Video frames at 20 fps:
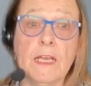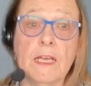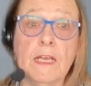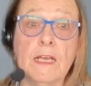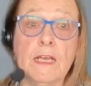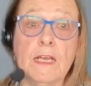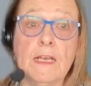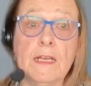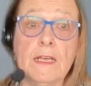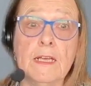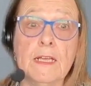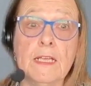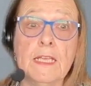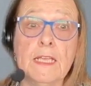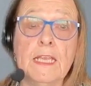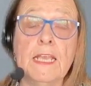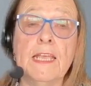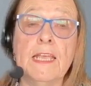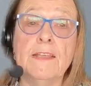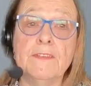Uh,
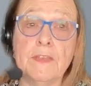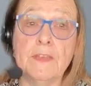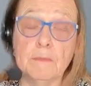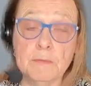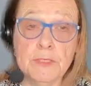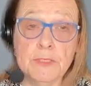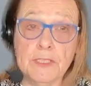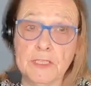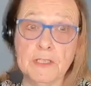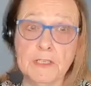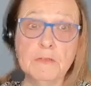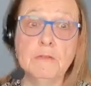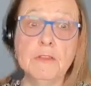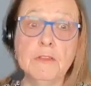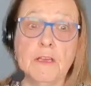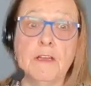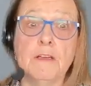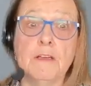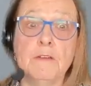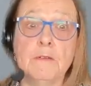it's up to you,
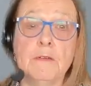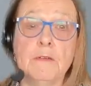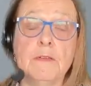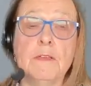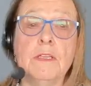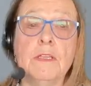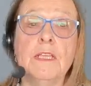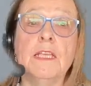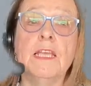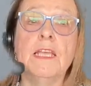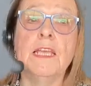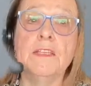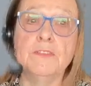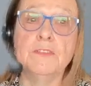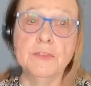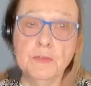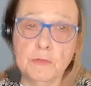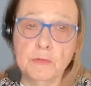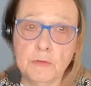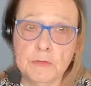though.
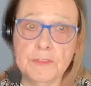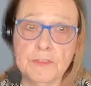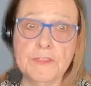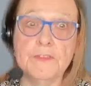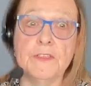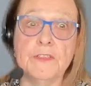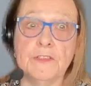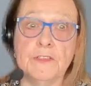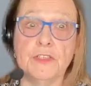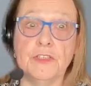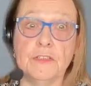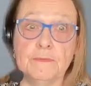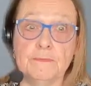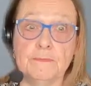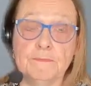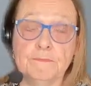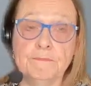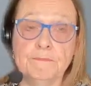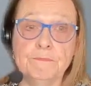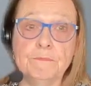It's your
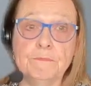decision.